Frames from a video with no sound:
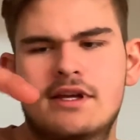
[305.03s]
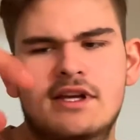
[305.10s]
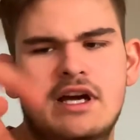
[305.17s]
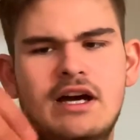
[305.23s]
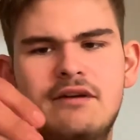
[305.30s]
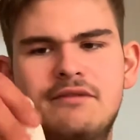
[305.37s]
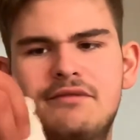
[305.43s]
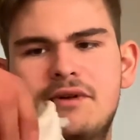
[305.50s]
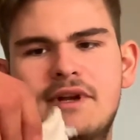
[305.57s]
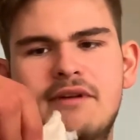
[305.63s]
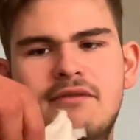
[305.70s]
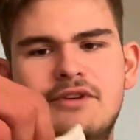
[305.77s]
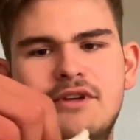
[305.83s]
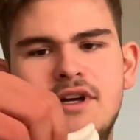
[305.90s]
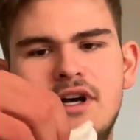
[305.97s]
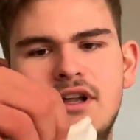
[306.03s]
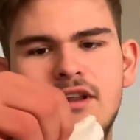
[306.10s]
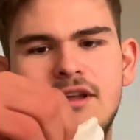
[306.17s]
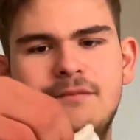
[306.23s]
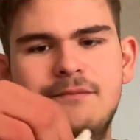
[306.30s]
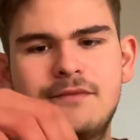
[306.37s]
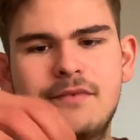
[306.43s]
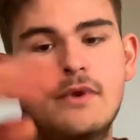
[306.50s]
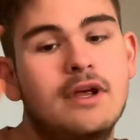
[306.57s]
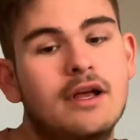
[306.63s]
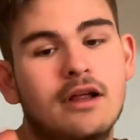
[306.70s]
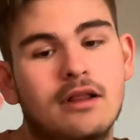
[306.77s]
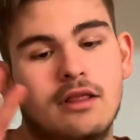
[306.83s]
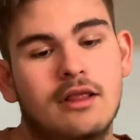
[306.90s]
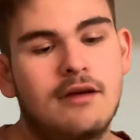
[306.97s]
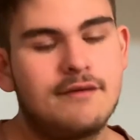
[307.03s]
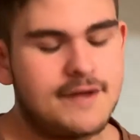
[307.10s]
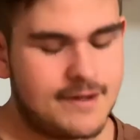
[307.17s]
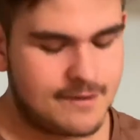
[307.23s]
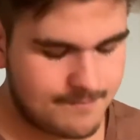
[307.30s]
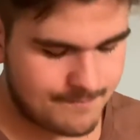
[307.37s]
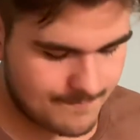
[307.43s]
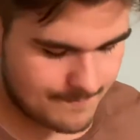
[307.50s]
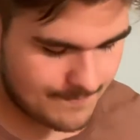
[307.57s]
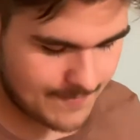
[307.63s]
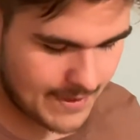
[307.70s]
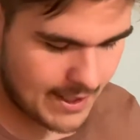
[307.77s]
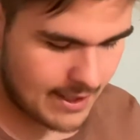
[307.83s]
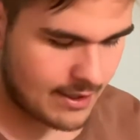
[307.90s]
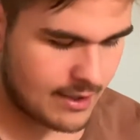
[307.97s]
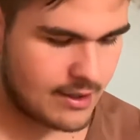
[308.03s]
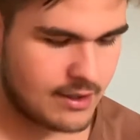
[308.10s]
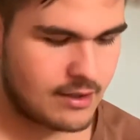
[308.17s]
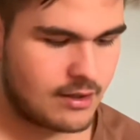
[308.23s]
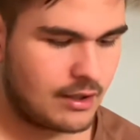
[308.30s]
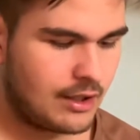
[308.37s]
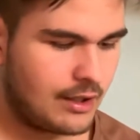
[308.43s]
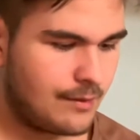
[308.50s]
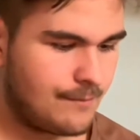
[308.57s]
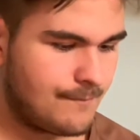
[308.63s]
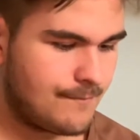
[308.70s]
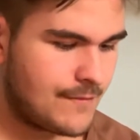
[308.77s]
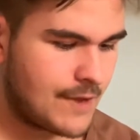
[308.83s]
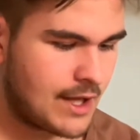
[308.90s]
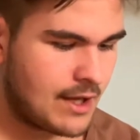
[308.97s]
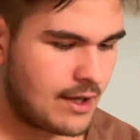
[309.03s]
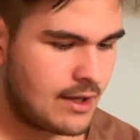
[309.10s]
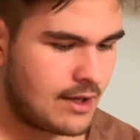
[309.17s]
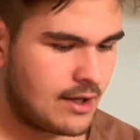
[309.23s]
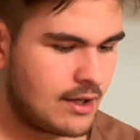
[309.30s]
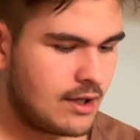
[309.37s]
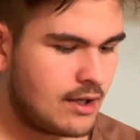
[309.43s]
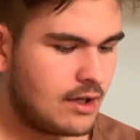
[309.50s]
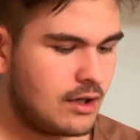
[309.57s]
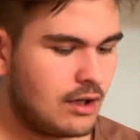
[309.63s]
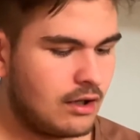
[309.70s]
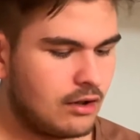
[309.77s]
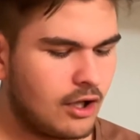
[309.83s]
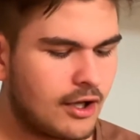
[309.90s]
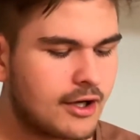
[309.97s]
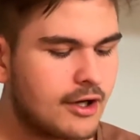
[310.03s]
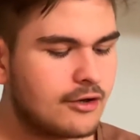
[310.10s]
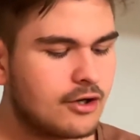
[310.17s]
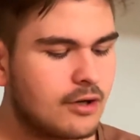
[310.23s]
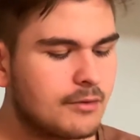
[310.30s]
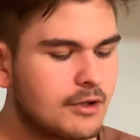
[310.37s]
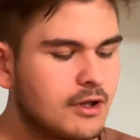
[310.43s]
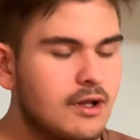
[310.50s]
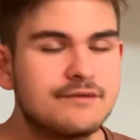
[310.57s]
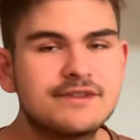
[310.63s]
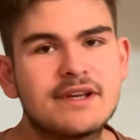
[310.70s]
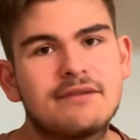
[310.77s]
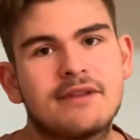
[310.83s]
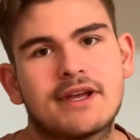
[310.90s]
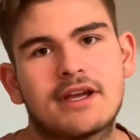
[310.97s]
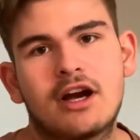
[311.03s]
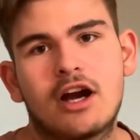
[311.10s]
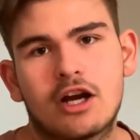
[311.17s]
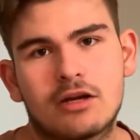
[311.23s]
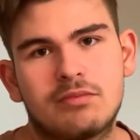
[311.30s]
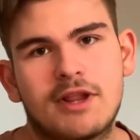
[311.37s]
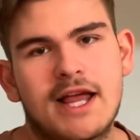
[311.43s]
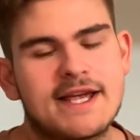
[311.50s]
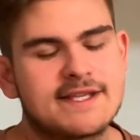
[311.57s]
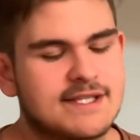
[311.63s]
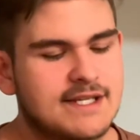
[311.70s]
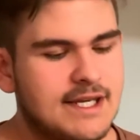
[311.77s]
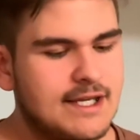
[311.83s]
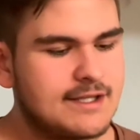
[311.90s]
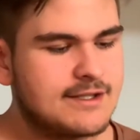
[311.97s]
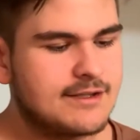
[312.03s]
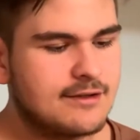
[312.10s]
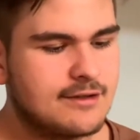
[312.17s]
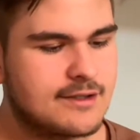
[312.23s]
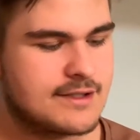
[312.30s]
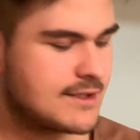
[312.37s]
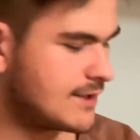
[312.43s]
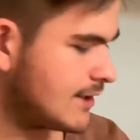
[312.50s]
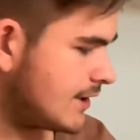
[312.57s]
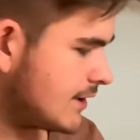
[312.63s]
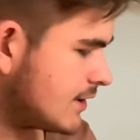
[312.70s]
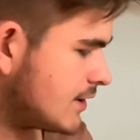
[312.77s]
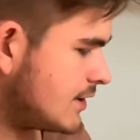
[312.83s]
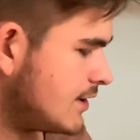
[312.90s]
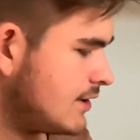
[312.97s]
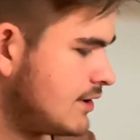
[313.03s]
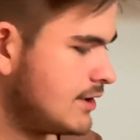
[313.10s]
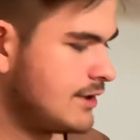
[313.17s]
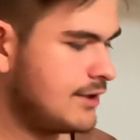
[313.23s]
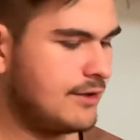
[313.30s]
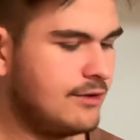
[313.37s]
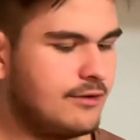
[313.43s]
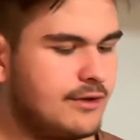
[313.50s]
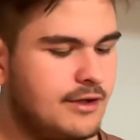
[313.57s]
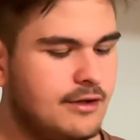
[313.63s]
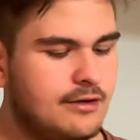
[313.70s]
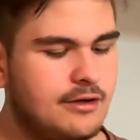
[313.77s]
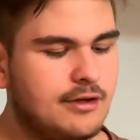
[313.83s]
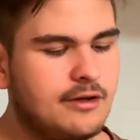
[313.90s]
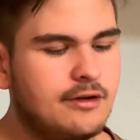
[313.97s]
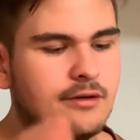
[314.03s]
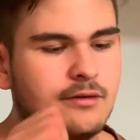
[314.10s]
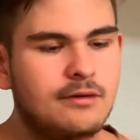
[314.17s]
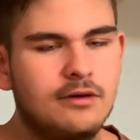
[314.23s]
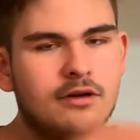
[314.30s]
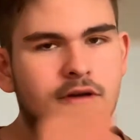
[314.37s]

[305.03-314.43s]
cuff, whatever you call it. I love it. A lot of Under Armour gloves have like hard plastic inserts, like you'll hear here.